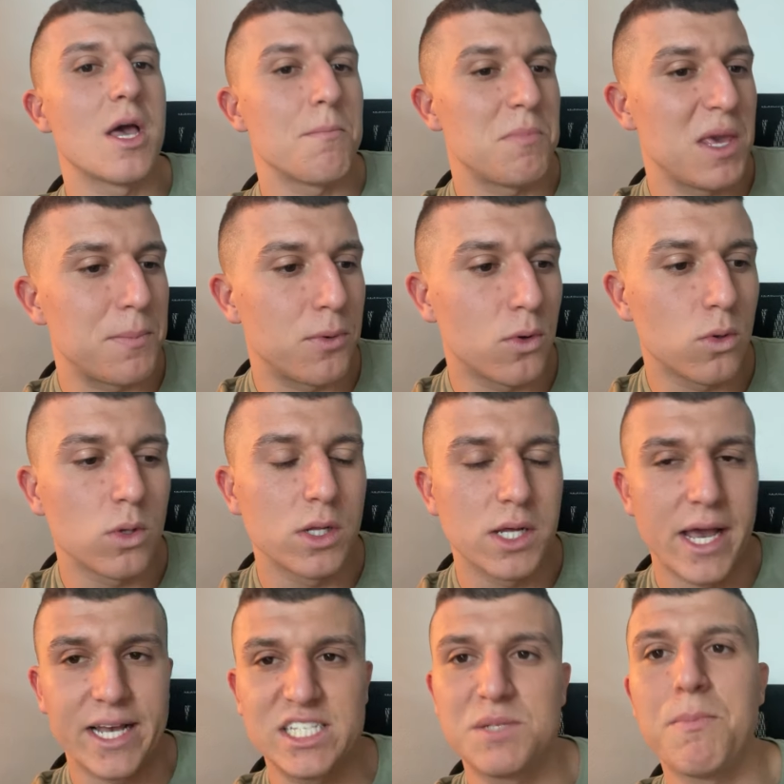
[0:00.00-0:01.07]
People
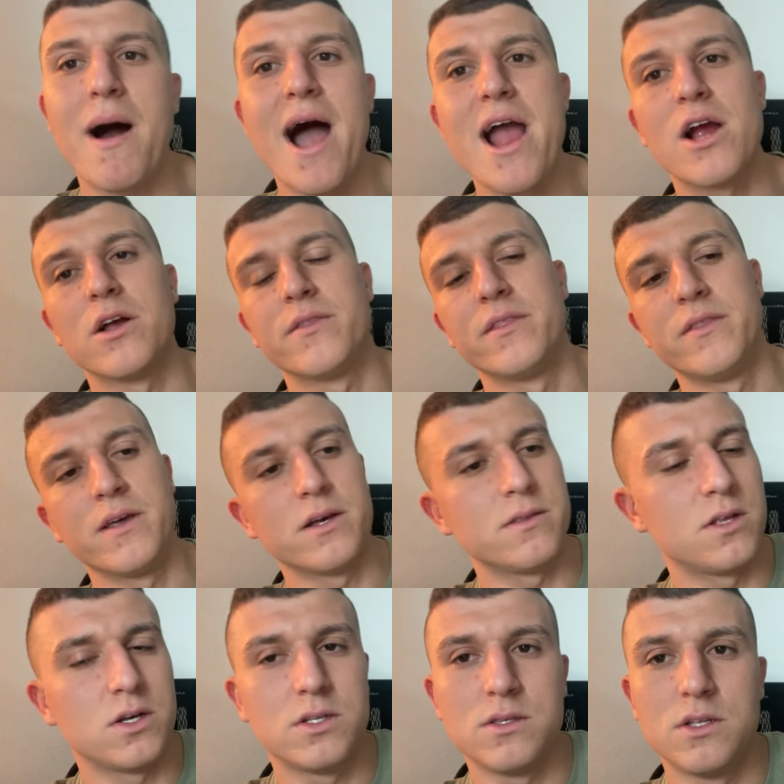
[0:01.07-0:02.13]
expire. The, the,